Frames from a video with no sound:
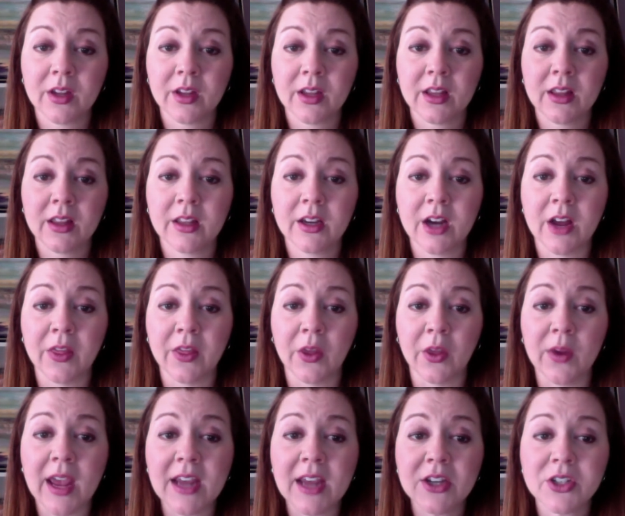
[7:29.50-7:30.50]
click on
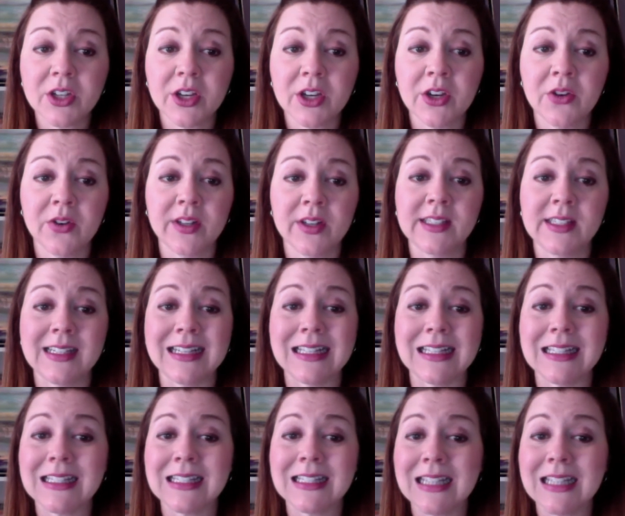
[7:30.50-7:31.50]
location. You can see
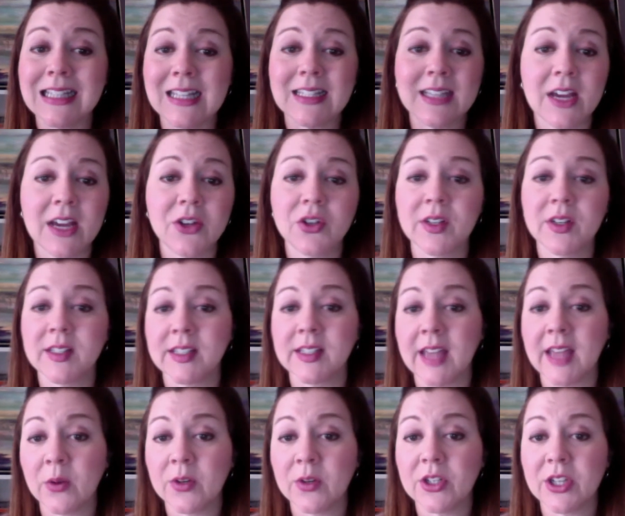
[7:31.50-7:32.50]
cities, countries,
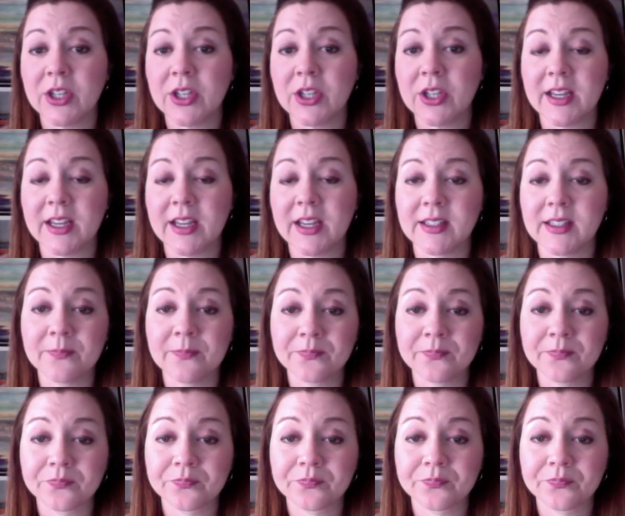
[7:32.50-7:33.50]
languages.
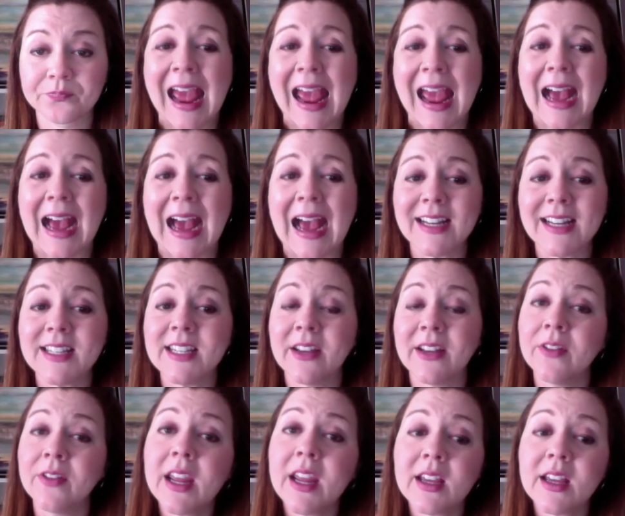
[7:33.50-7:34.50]

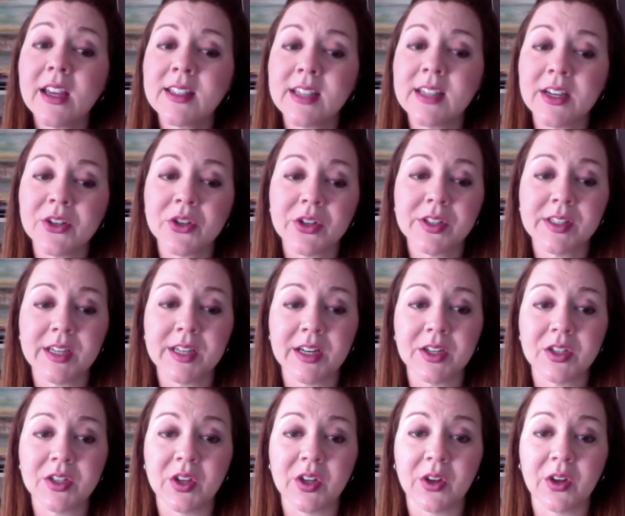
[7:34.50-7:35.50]
Activity is
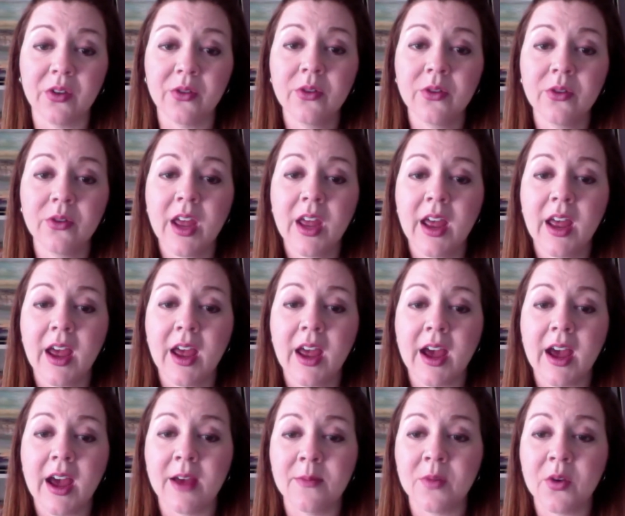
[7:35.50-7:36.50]
interesting too.
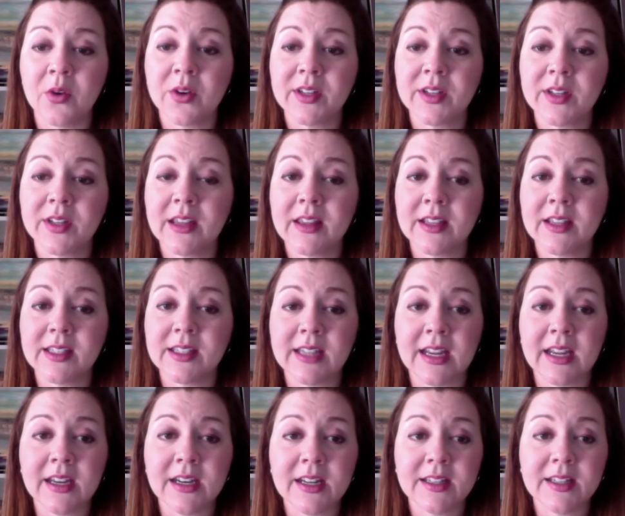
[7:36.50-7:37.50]
Um, you can see that
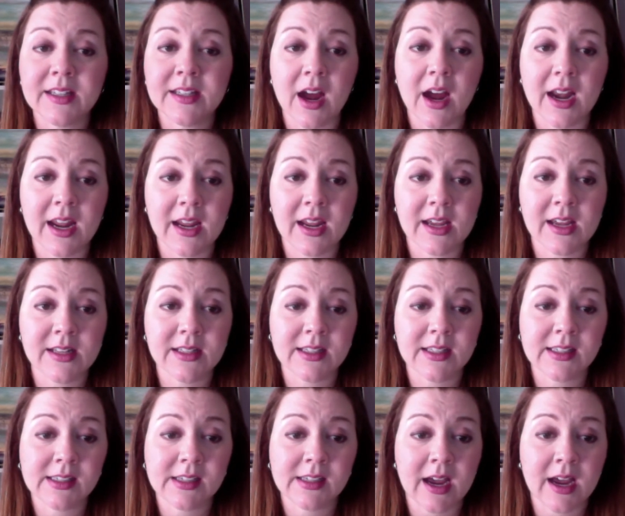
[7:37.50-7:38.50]
Sandy's
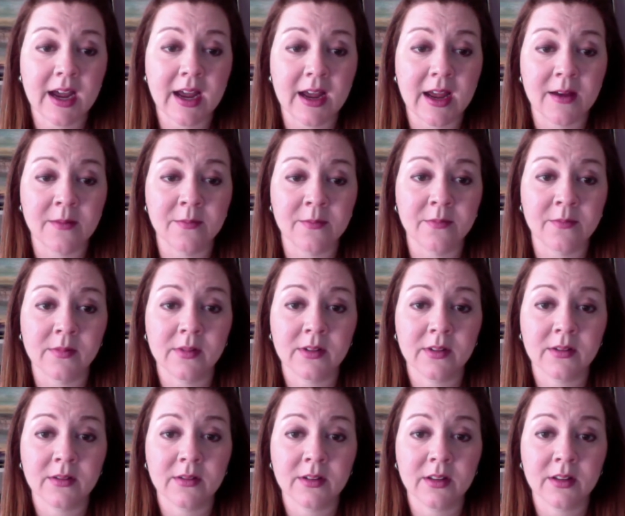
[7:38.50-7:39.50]
audience um,
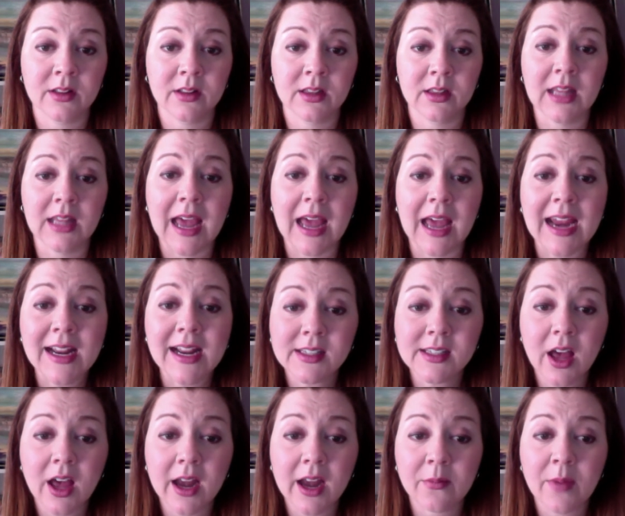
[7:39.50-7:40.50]
likes a
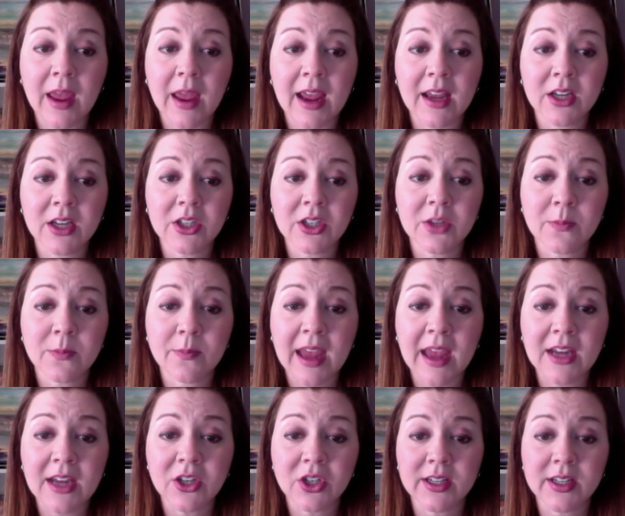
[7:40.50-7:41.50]
lot of pa-
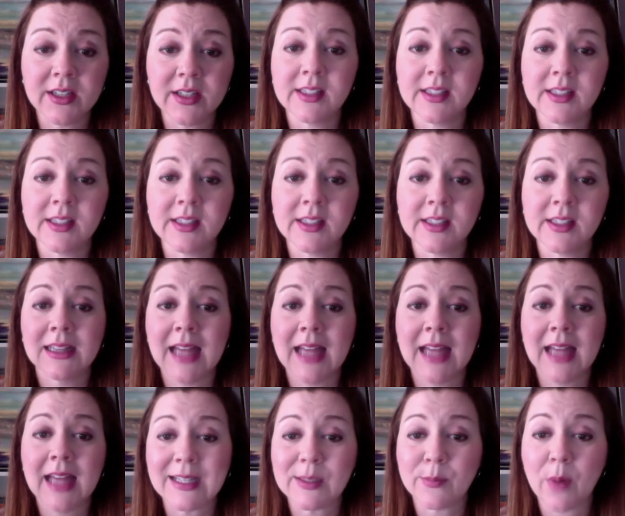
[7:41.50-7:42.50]
pages,
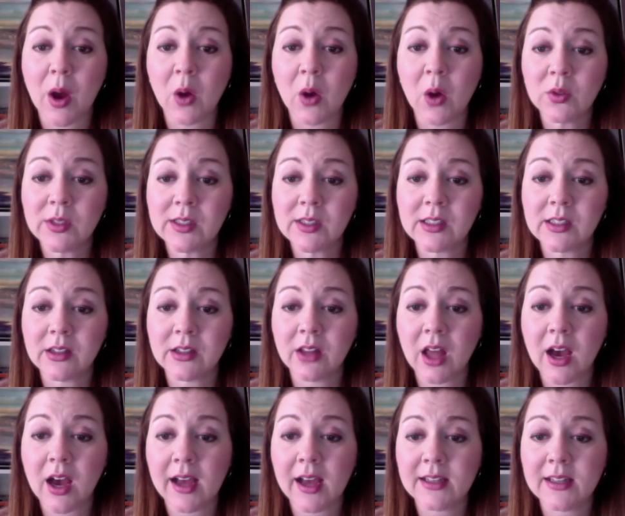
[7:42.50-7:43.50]
likes posts a
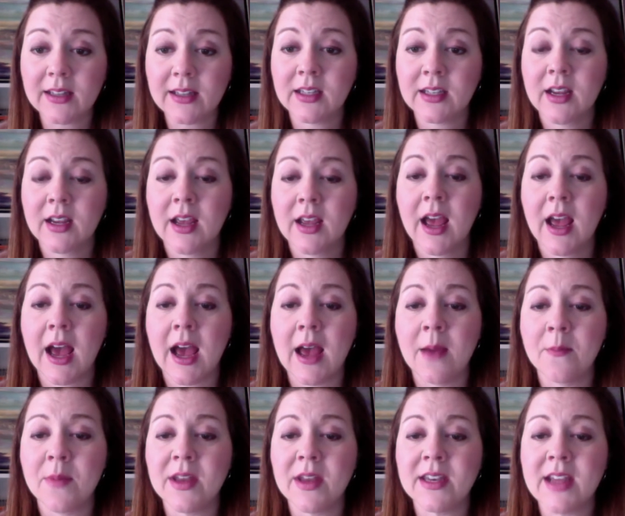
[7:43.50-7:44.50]
lot.
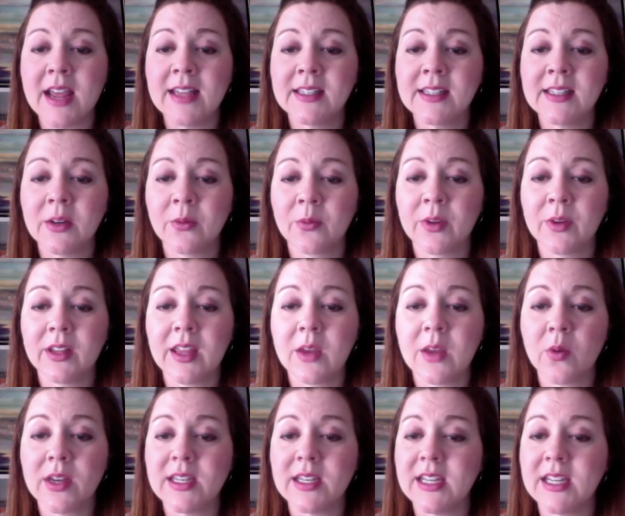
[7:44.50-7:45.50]
Um, but isn't really
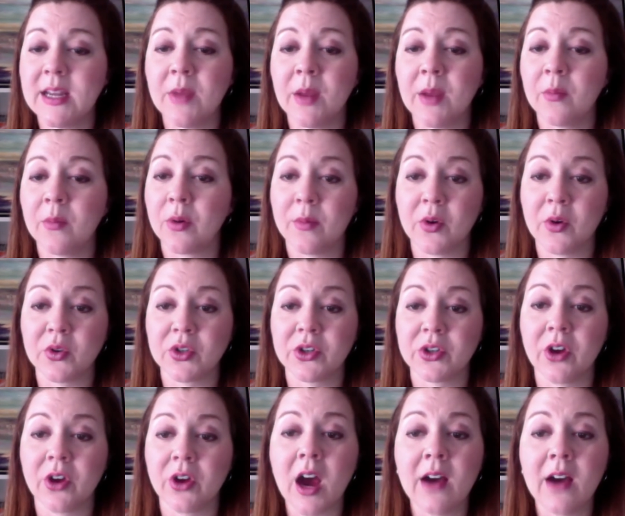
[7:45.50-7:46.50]
redeeming
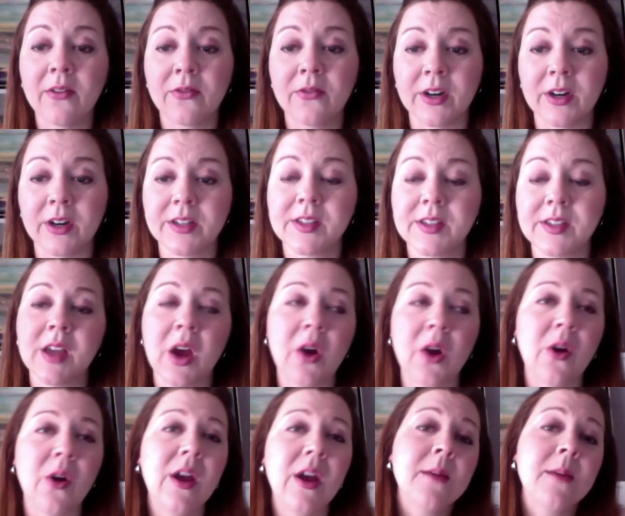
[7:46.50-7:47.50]
promotional offers.
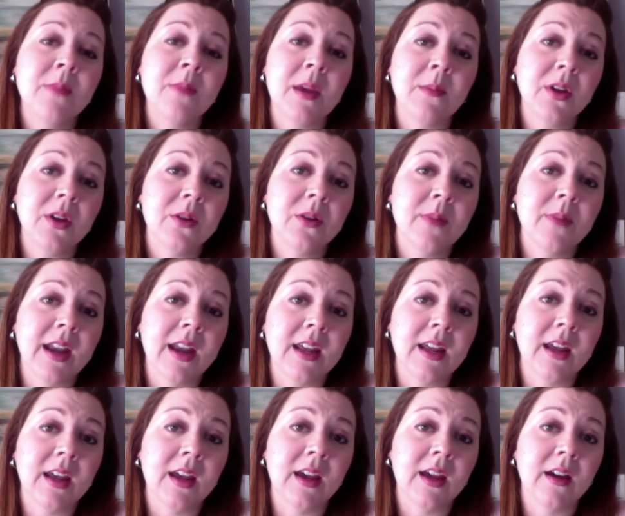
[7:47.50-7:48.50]
So maybe your
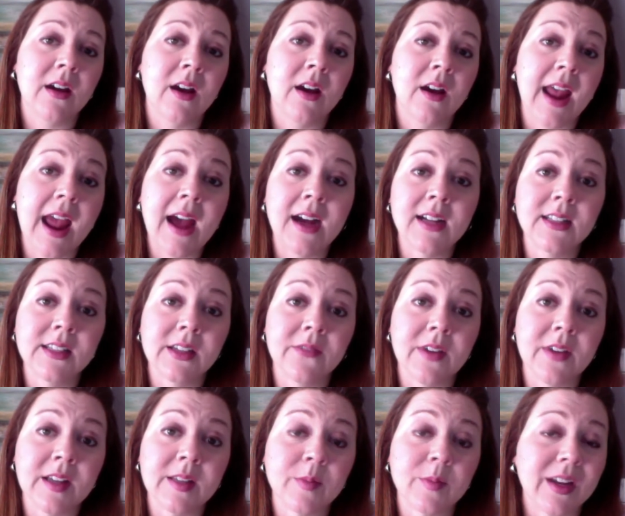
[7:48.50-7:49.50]
money on ads on
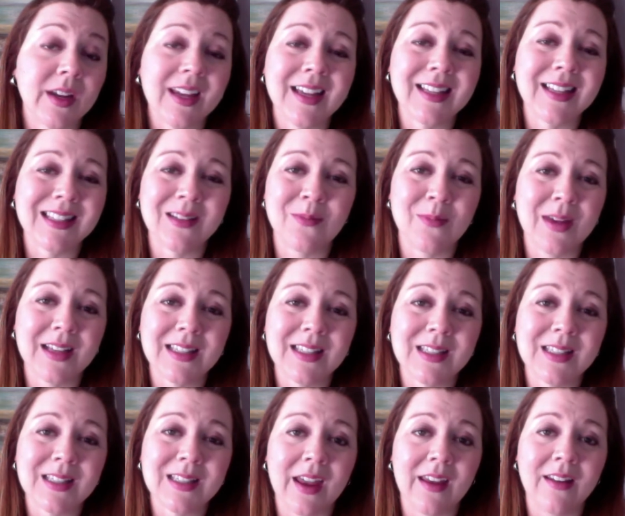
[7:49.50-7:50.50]
Facebook isn't best
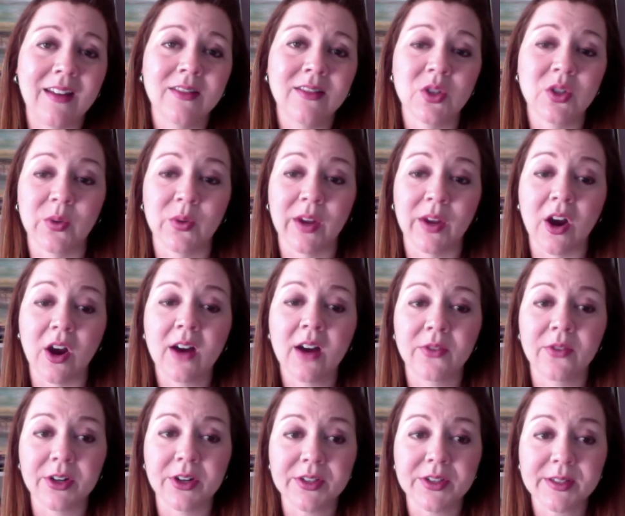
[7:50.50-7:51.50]
spent doing
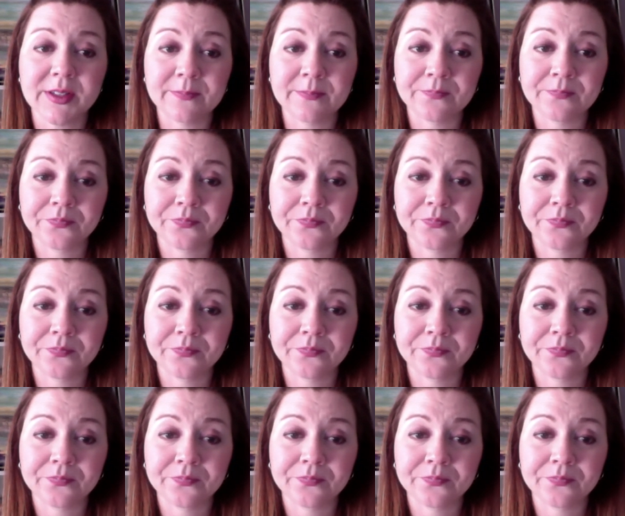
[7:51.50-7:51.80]
offers.